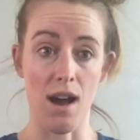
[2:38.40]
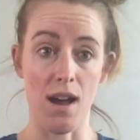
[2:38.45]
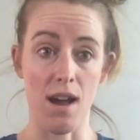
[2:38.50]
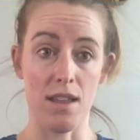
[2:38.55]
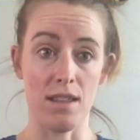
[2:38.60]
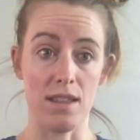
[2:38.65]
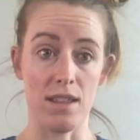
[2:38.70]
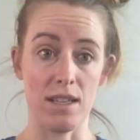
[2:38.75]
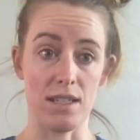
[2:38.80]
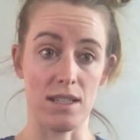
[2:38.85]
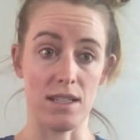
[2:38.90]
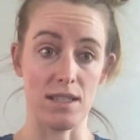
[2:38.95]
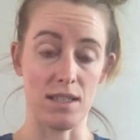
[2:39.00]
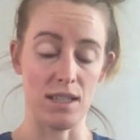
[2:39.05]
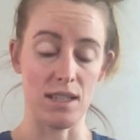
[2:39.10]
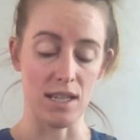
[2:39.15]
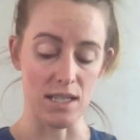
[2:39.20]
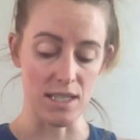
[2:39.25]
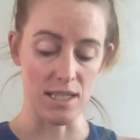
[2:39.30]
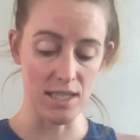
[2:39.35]

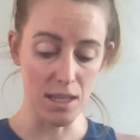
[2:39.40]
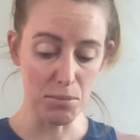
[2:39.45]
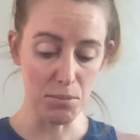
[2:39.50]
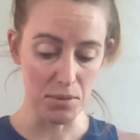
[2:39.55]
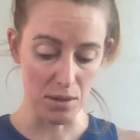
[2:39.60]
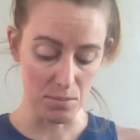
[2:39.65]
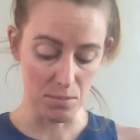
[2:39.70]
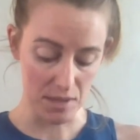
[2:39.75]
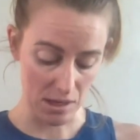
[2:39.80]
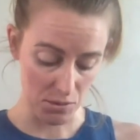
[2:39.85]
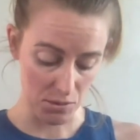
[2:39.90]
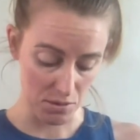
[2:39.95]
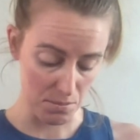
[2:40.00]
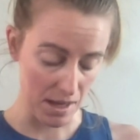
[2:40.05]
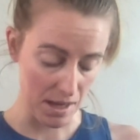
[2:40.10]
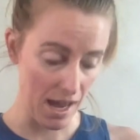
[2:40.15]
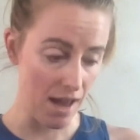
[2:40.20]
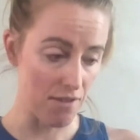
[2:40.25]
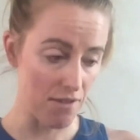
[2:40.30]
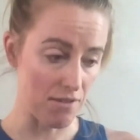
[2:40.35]
these symptoms I would
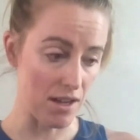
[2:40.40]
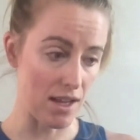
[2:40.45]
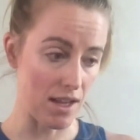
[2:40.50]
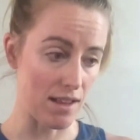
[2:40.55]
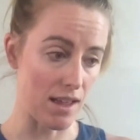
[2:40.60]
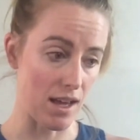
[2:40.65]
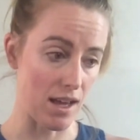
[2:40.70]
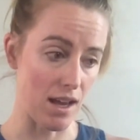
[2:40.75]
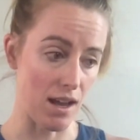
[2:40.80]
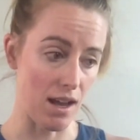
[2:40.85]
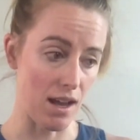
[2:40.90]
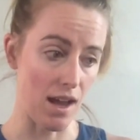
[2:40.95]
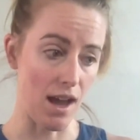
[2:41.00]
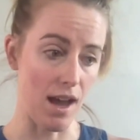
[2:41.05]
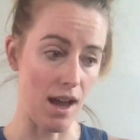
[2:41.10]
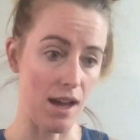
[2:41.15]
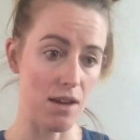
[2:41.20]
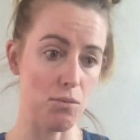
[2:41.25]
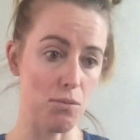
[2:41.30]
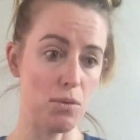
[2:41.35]
be having, like
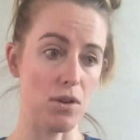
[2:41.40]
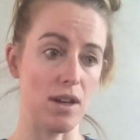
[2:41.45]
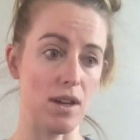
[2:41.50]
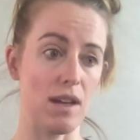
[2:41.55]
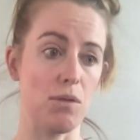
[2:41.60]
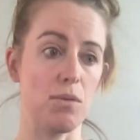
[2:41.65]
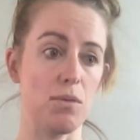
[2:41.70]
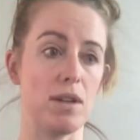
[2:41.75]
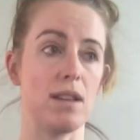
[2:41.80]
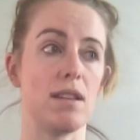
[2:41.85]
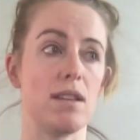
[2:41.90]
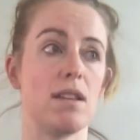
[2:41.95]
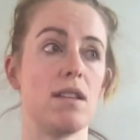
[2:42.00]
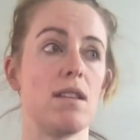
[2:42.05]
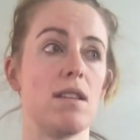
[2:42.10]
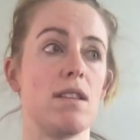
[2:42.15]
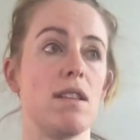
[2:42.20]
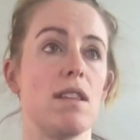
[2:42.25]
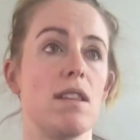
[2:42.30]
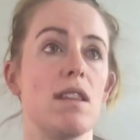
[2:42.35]
it would
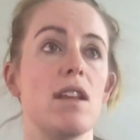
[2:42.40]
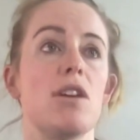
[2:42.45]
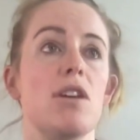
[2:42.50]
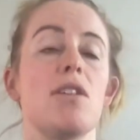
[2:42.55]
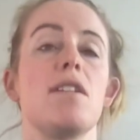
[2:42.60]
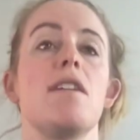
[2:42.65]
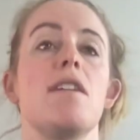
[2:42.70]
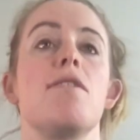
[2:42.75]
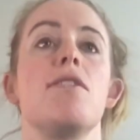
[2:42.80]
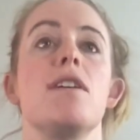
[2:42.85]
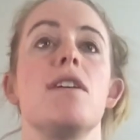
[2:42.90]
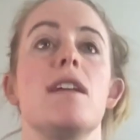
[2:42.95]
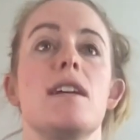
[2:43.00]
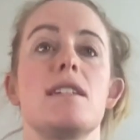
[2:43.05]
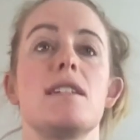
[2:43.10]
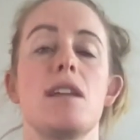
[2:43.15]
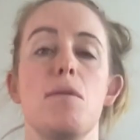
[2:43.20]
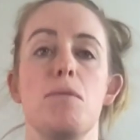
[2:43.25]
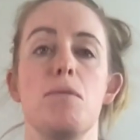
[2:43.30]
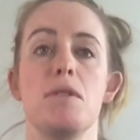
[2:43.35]
literally feel like
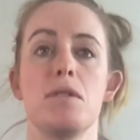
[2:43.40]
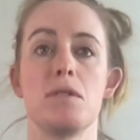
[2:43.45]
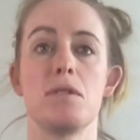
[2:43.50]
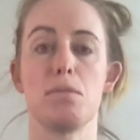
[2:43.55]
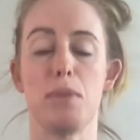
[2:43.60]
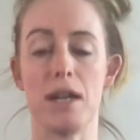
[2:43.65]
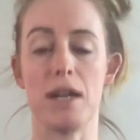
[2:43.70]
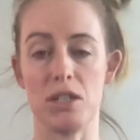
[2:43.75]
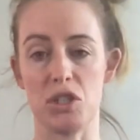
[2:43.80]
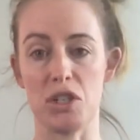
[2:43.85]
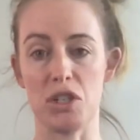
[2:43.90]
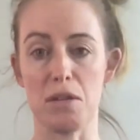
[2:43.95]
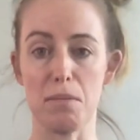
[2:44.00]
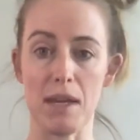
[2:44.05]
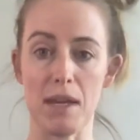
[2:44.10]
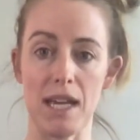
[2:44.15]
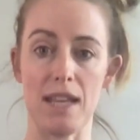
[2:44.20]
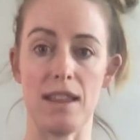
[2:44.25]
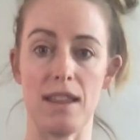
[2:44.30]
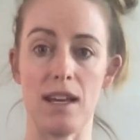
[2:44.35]
someone was punching
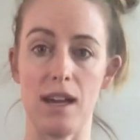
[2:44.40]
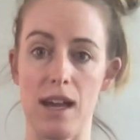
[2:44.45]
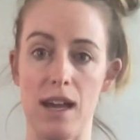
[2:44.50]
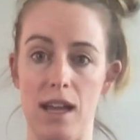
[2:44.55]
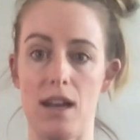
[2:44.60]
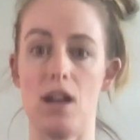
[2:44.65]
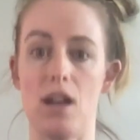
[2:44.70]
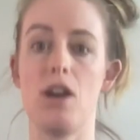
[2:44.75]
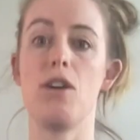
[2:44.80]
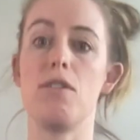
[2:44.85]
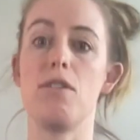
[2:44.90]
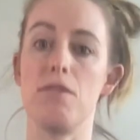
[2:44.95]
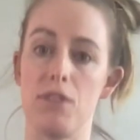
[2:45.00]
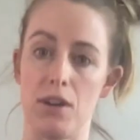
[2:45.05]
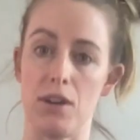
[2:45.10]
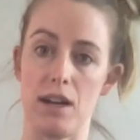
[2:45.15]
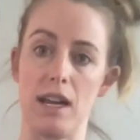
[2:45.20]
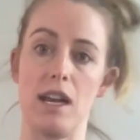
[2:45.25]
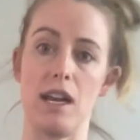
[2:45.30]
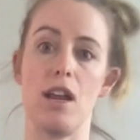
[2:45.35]
me in the gut
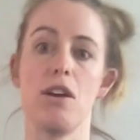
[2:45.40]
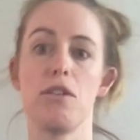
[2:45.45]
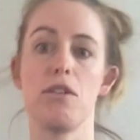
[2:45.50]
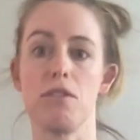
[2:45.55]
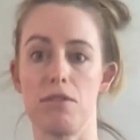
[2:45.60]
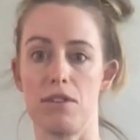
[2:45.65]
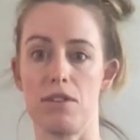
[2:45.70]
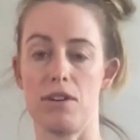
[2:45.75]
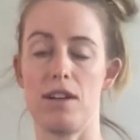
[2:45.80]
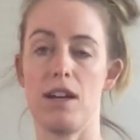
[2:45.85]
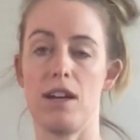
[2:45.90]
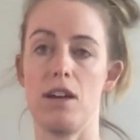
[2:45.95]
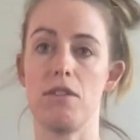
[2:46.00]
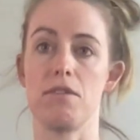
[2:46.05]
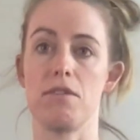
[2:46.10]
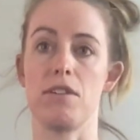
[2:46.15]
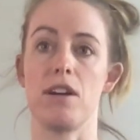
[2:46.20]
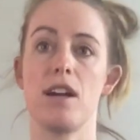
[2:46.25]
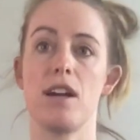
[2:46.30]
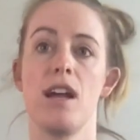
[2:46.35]
over and over and
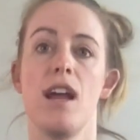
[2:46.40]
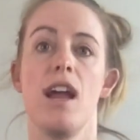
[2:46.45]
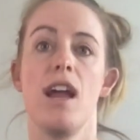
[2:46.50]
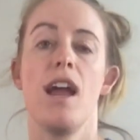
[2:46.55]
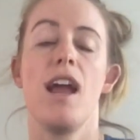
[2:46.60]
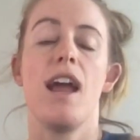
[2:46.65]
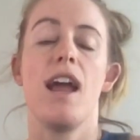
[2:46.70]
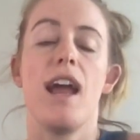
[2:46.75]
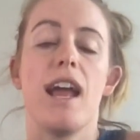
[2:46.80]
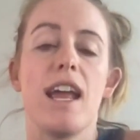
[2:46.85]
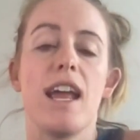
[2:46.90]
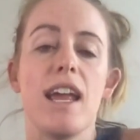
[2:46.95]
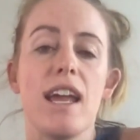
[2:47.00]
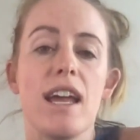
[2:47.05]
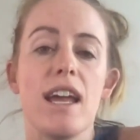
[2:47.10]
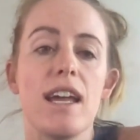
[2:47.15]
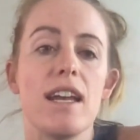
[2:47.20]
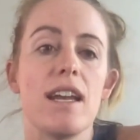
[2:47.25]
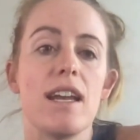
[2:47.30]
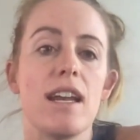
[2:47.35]
over.
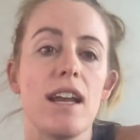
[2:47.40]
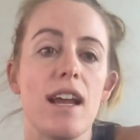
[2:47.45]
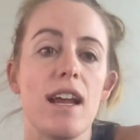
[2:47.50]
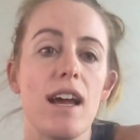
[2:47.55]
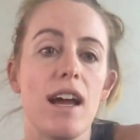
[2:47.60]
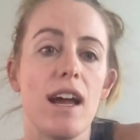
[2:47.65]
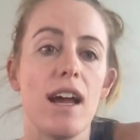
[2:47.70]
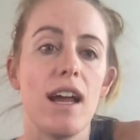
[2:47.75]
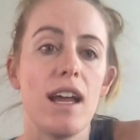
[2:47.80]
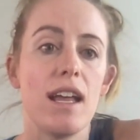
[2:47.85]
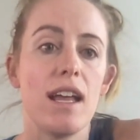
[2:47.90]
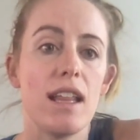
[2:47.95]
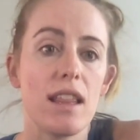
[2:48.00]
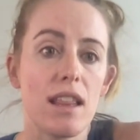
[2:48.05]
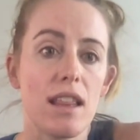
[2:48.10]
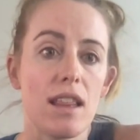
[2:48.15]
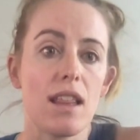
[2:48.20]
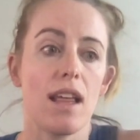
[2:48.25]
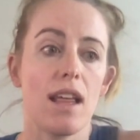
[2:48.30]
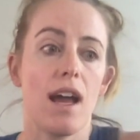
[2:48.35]
And it
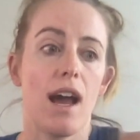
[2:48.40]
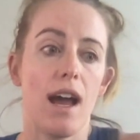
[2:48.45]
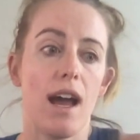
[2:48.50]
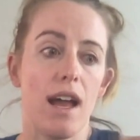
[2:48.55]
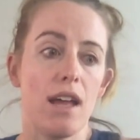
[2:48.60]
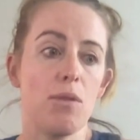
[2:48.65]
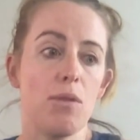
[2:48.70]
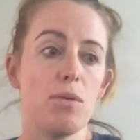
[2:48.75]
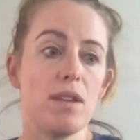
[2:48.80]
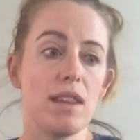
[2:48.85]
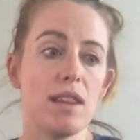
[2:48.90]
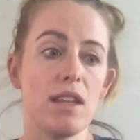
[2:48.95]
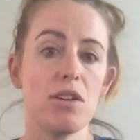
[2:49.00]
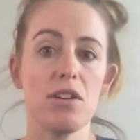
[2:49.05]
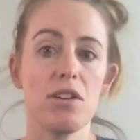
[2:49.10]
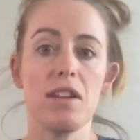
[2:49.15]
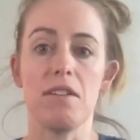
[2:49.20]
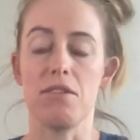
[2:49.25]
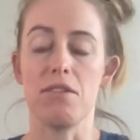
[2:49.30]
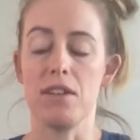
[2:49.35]
would
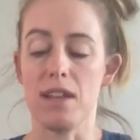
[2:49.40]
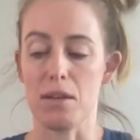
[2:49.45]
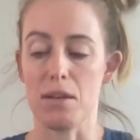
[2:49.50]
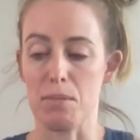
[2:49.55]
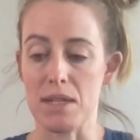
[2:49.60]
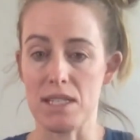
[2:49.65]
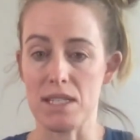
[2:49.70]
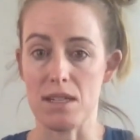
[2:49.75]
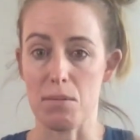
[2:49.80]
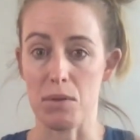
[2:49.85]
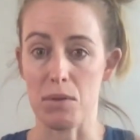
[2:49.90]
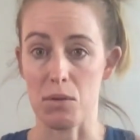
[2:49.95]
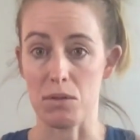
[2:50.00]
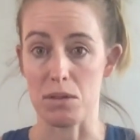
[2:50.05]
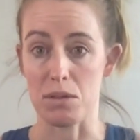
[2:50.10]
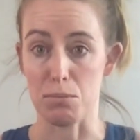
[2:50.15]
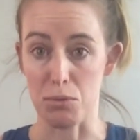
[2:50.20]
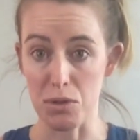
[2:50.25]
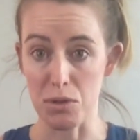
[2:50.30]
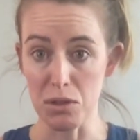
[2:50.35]
literally feel like my stomach
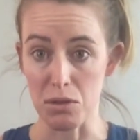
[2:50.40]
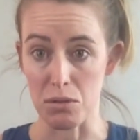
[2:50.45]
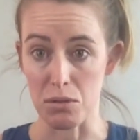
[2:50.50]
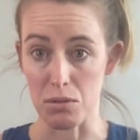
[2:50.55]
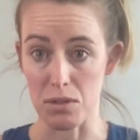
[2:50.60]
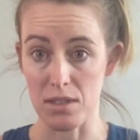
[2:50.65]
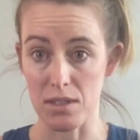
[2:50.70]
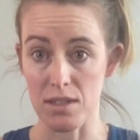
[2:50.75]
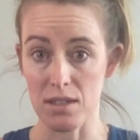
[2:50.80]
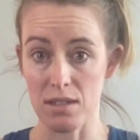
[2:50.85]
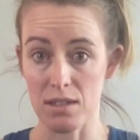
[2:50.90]
was bruised.